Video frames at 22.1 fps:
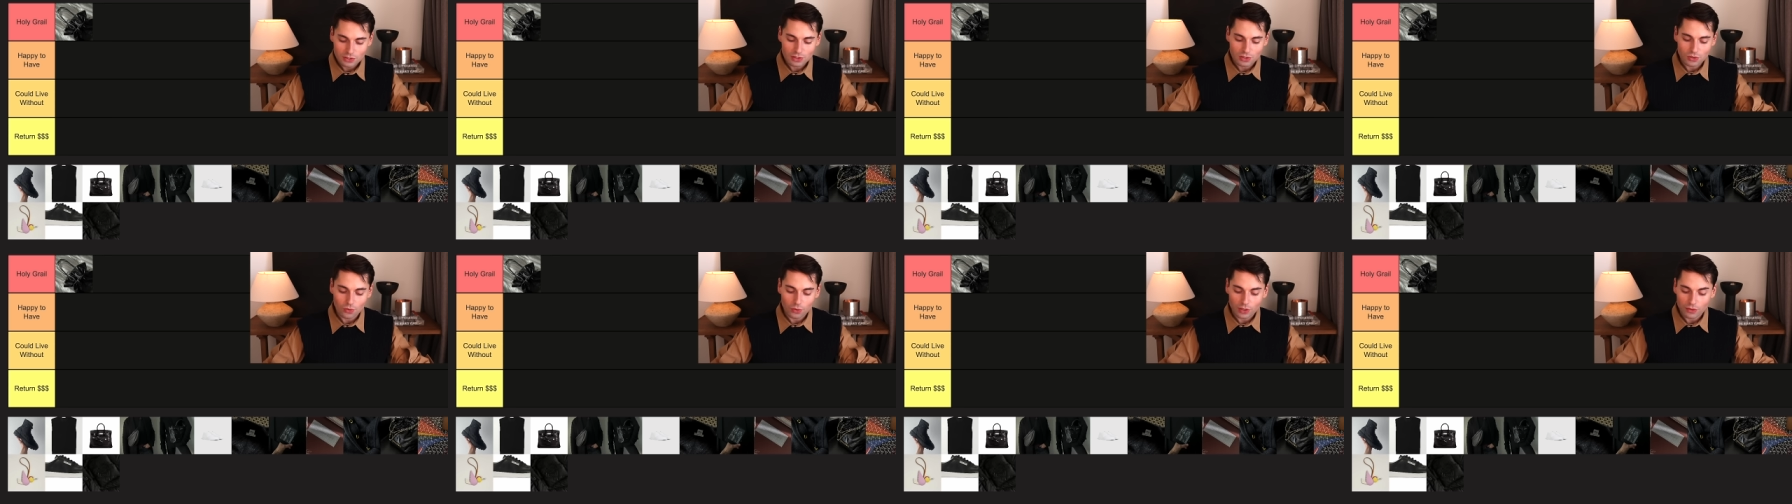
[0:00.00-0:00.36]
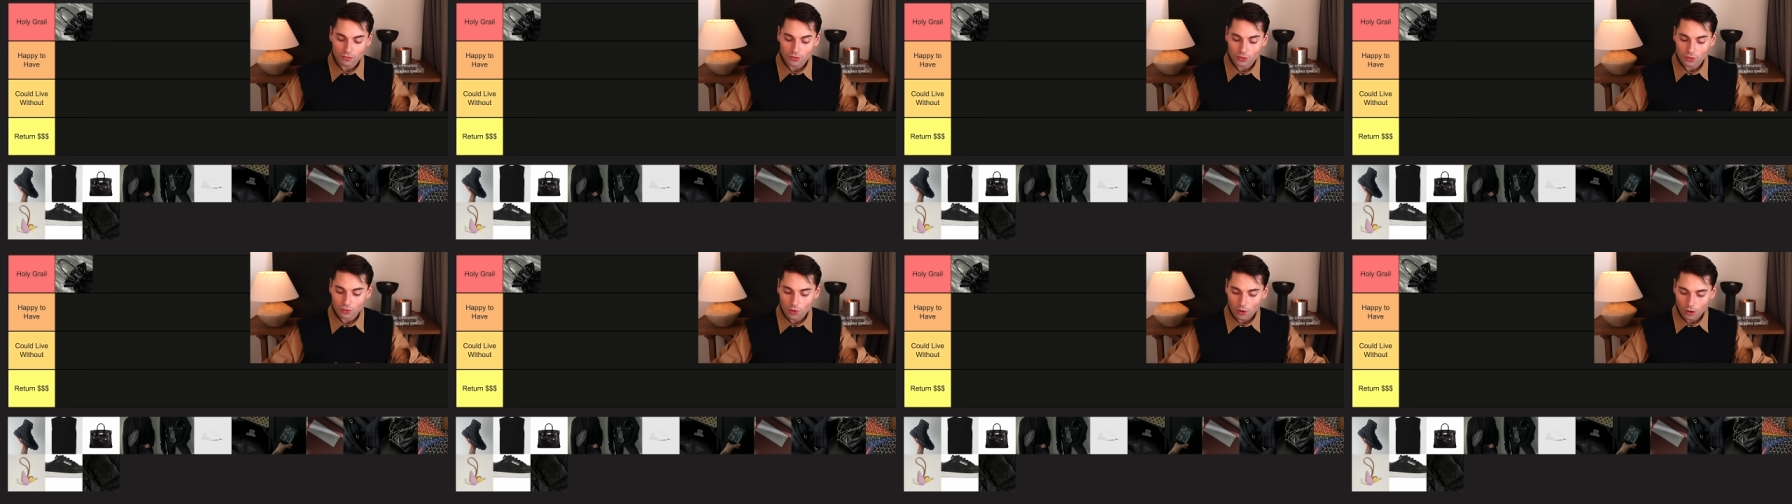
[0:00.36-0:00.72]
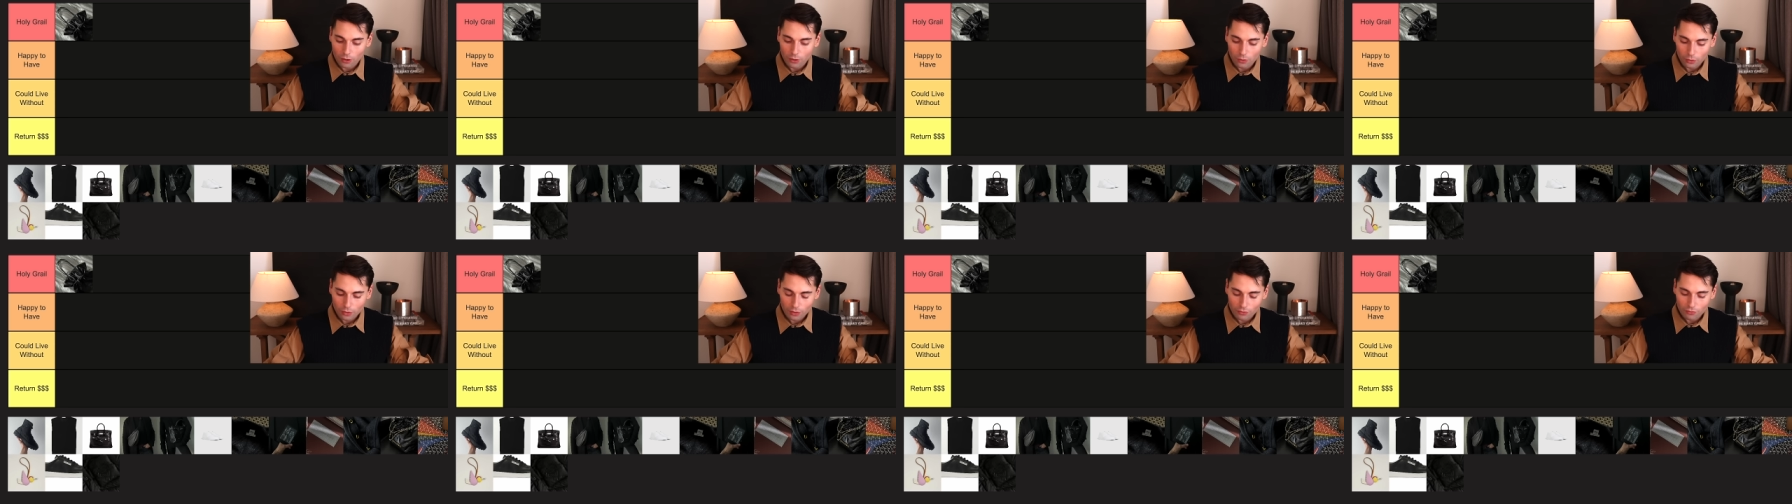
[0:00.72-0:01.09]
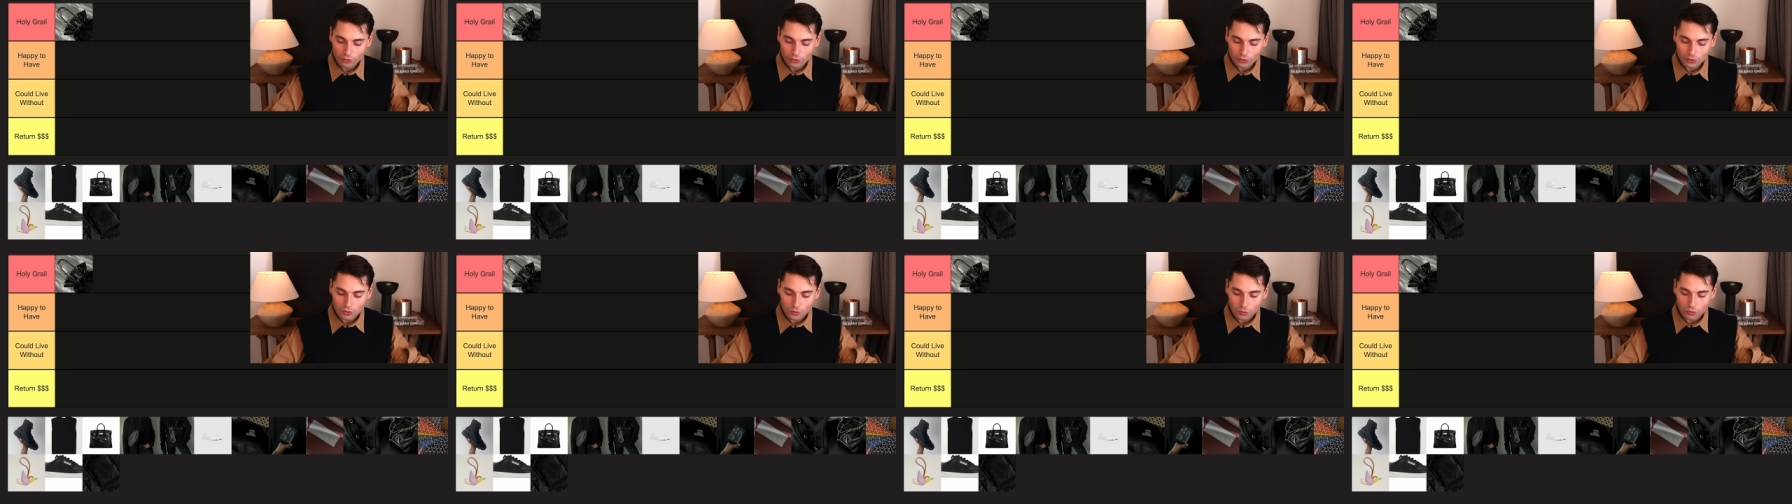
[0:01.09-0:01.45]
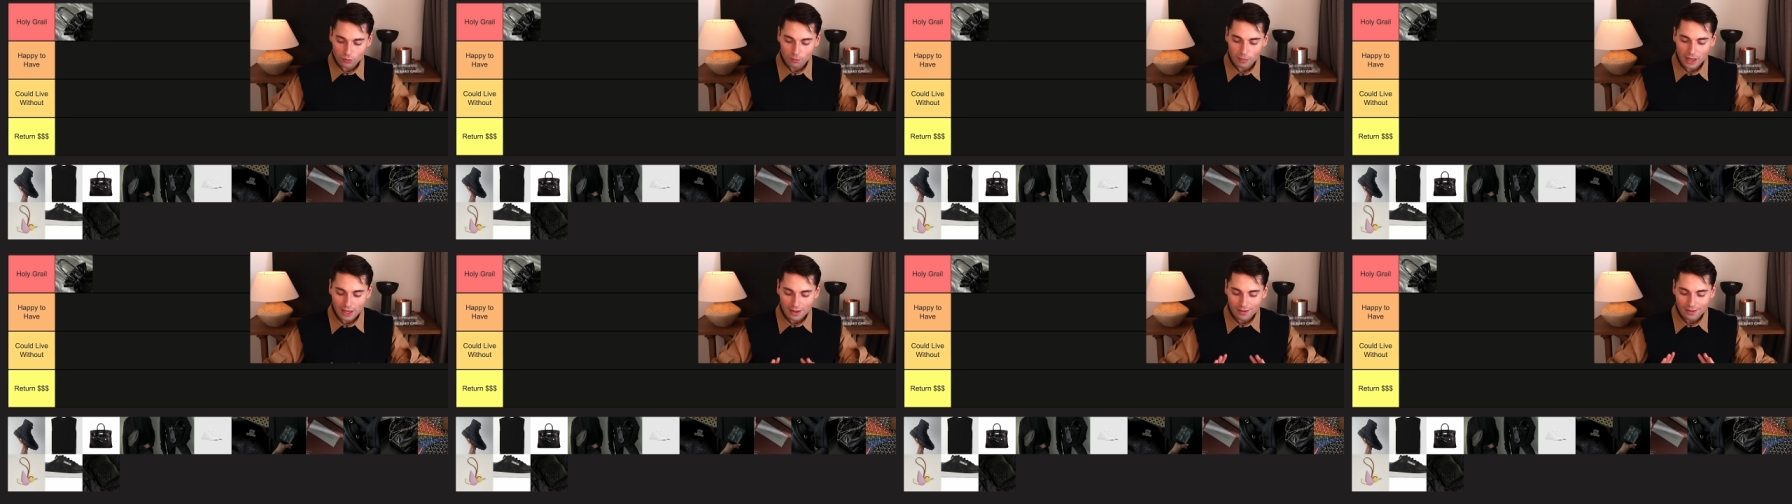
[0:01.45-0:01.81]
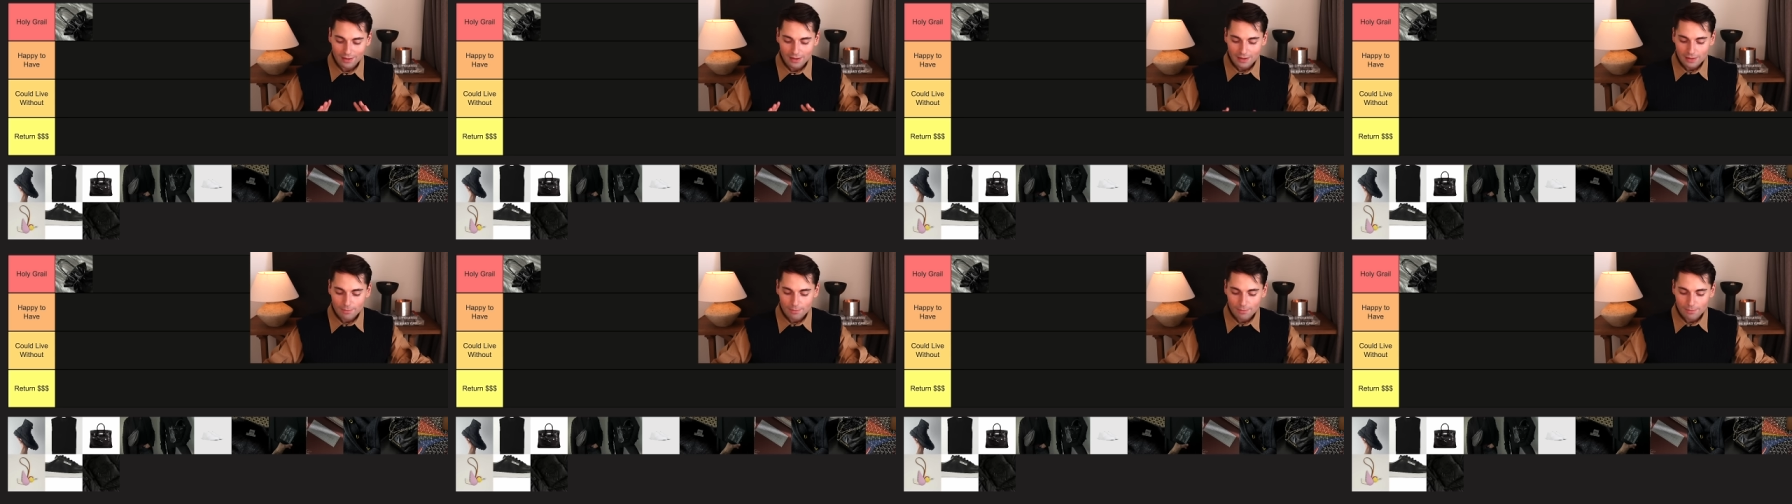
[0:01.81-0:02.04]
So if you are looking for a tote bag,